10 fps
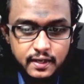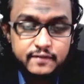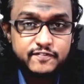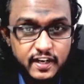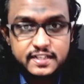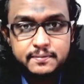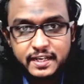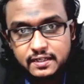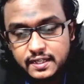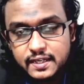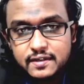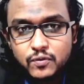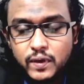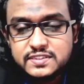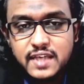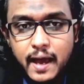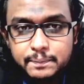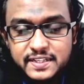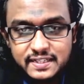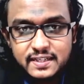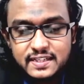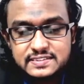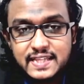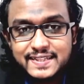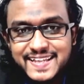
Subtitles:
Fundamentally, what's happening is that there